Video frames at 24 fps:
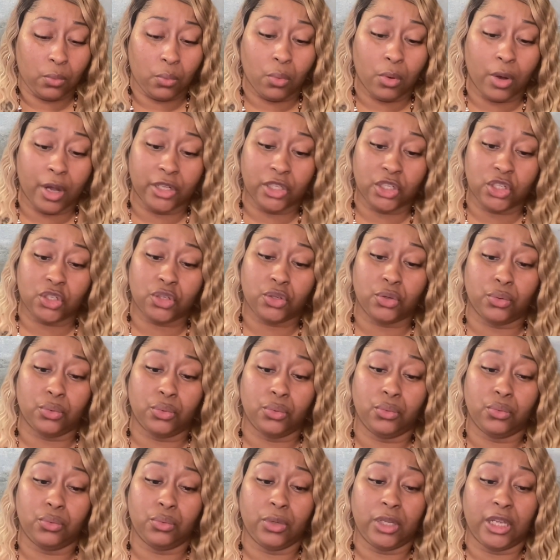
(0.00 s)
want
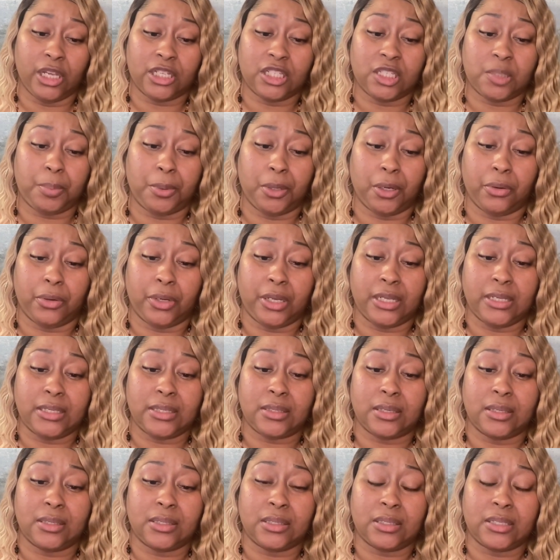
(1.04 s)
to experience
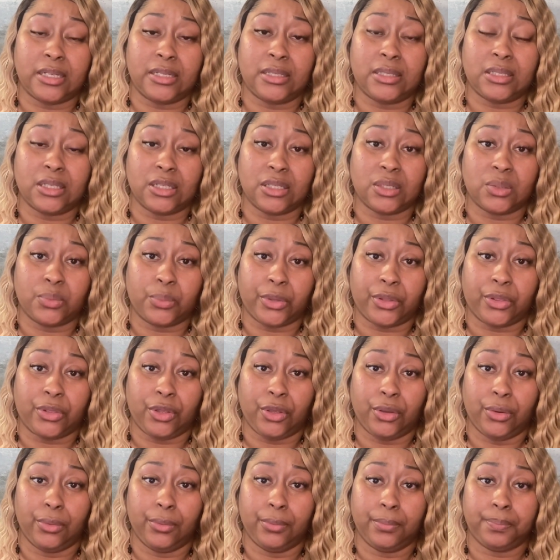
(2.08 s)
the senses with
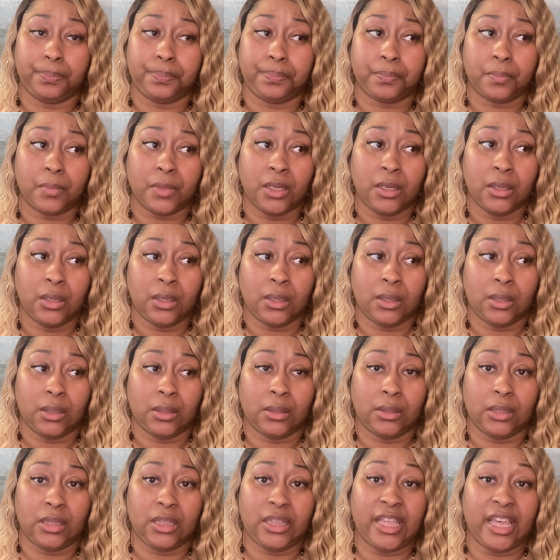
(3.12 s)
you.
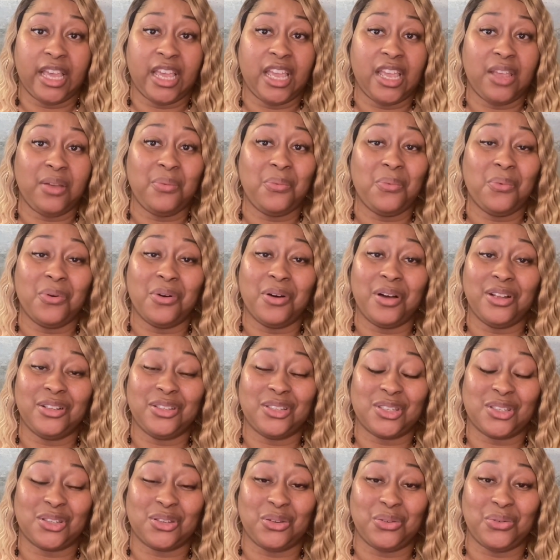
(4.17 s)
They want
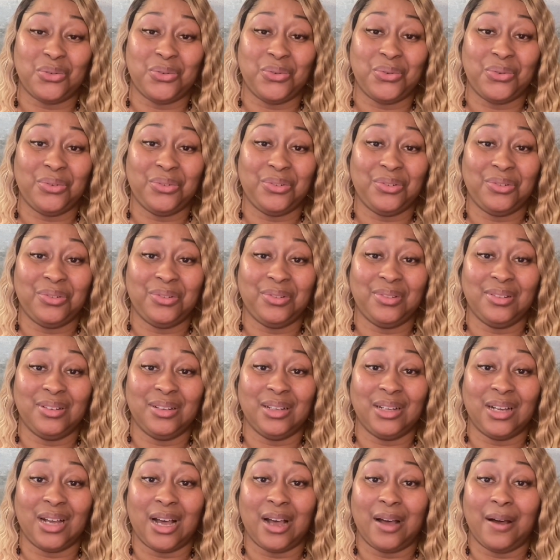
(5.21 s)
to
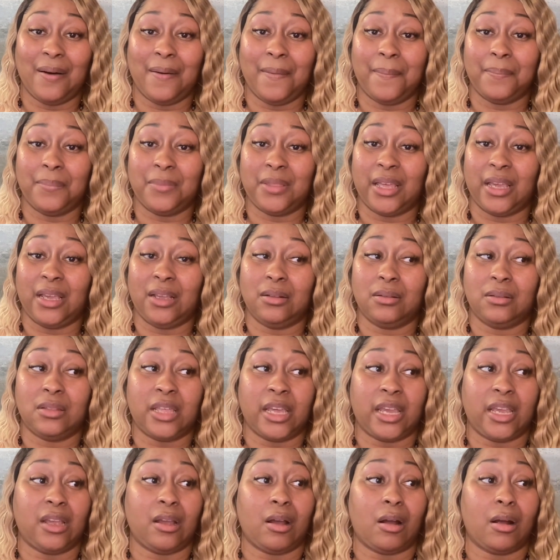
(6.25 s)
um, they
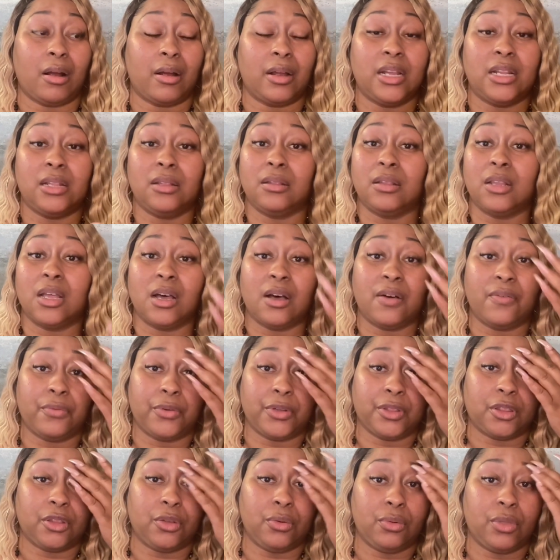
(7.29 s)
they are in love
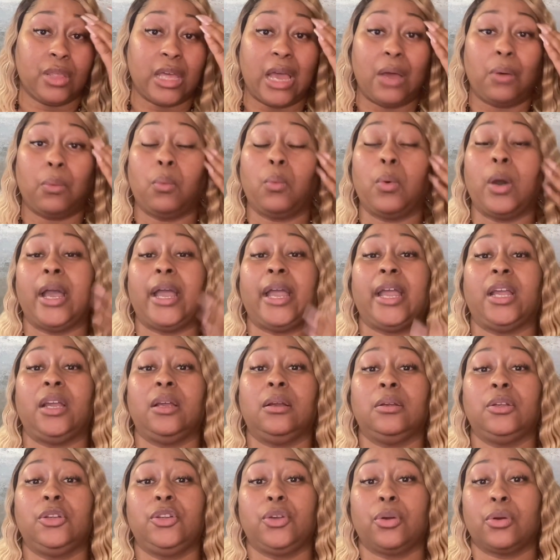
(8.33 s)
with you that
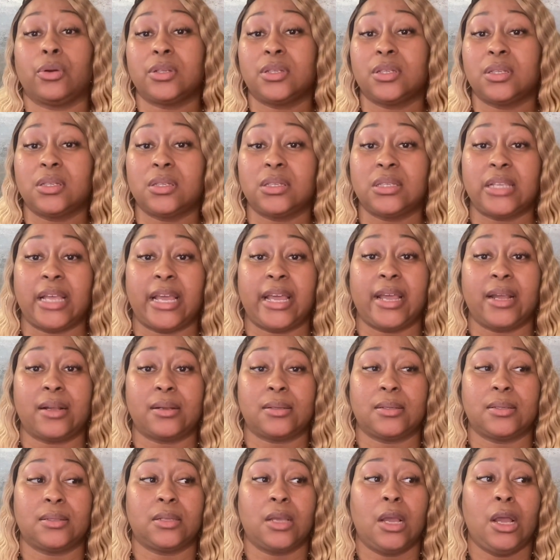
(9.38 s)
way. Your
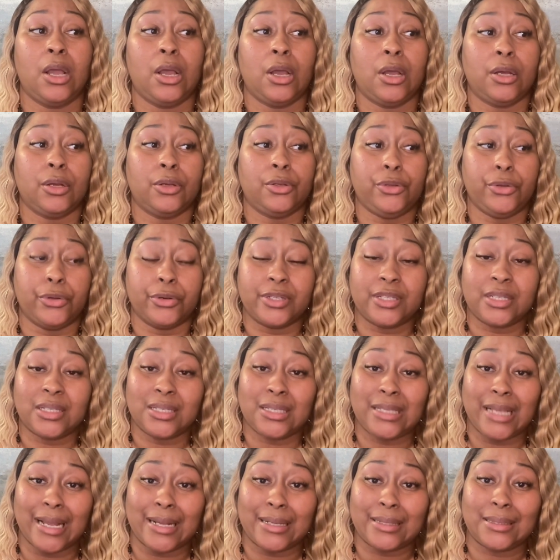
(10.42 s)
sex, you're
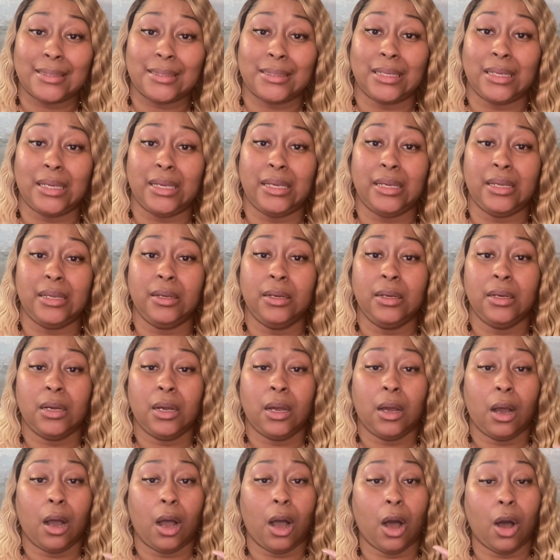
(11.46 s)
sexy,
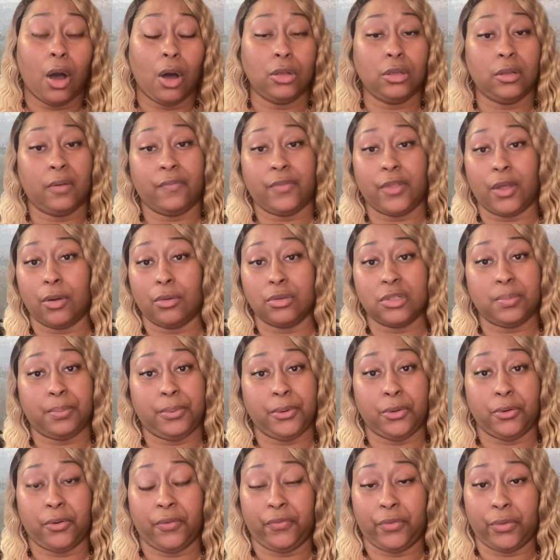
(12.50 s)
all of those
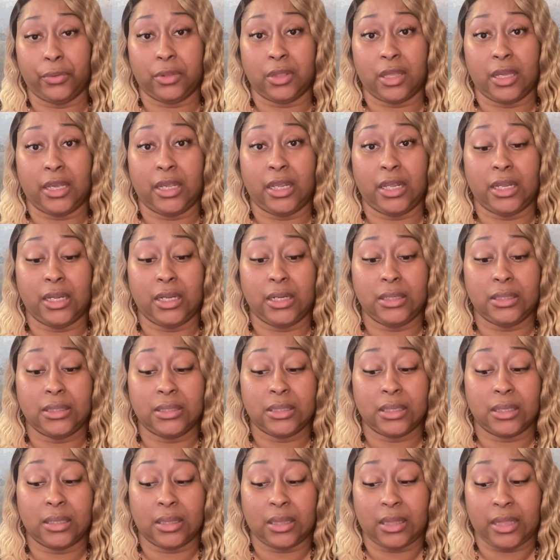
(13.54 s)
beautiful
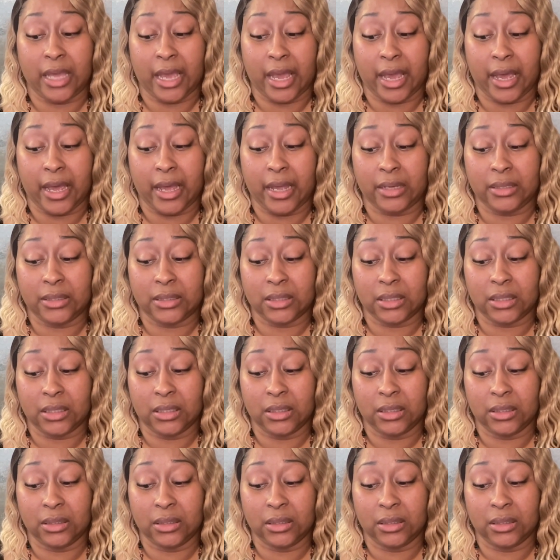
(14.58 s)
things that